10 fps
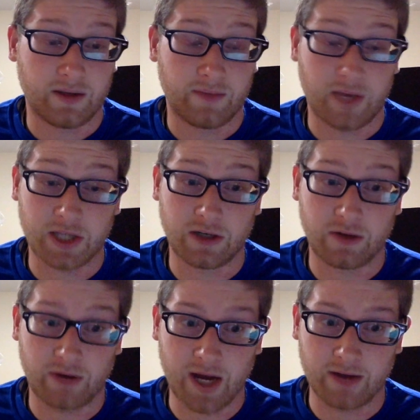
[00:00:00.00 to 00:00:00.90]

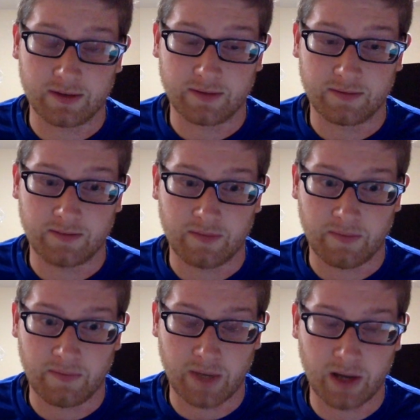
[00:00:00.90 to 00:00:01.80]

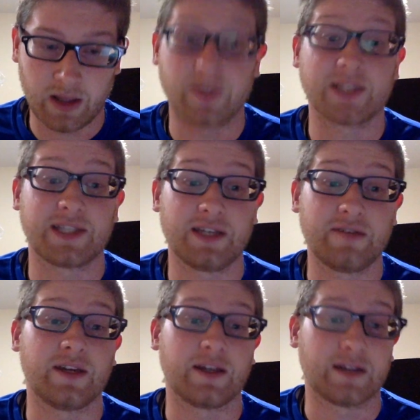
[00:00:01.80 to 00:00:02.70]
Better than Ms.
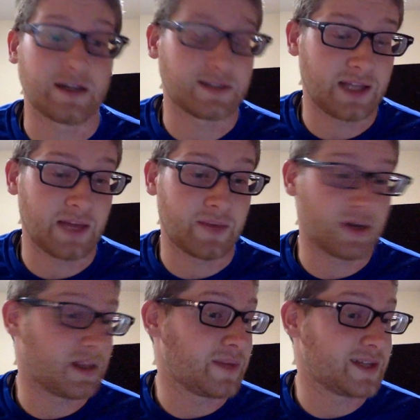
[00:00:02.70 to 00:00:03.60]
TV. I'll say that.
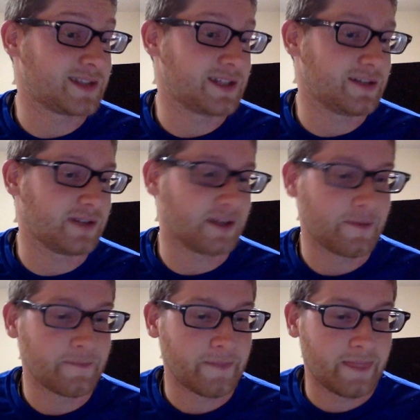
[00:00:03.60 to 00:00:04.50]
Better than Ms. TV.
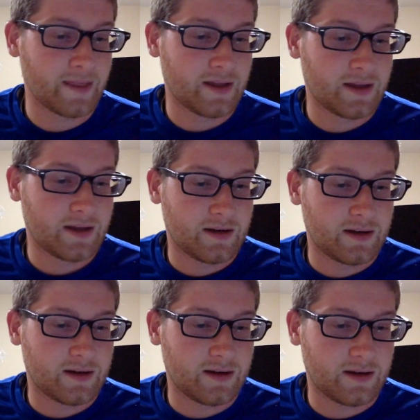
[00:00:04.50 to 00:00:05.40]

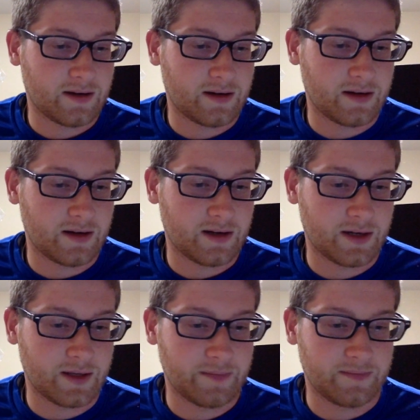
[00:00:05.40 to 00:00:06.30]

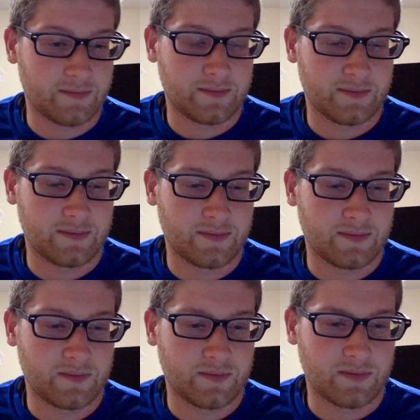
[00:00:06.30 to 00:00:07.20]
I
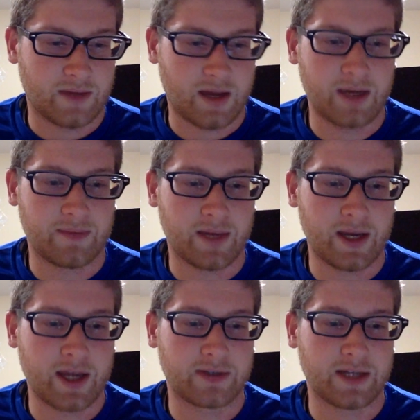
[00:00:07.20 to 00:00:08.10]
am not
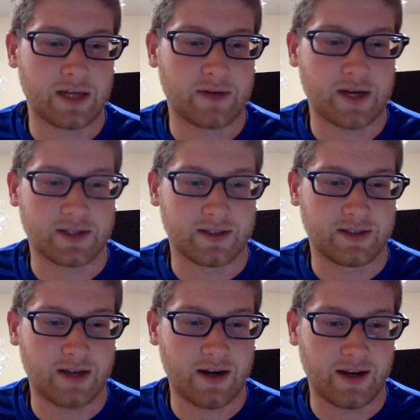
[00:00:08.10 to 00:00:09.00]
answering that question.
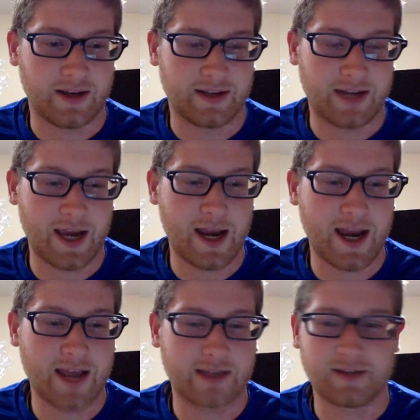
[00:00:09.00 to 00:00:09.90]
Sorry. I
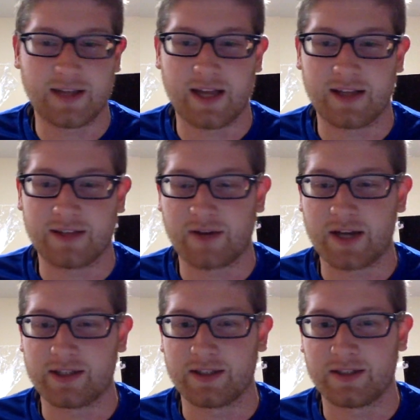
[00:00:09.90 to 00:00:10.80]
ain't answering that
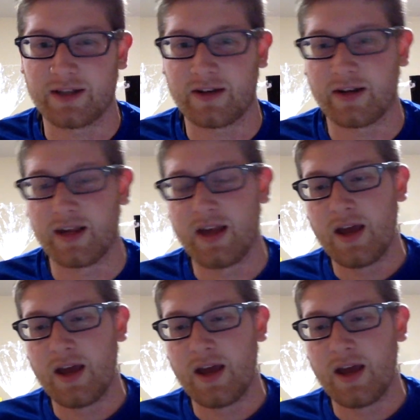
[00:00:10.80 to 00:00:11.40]
question. Sorry.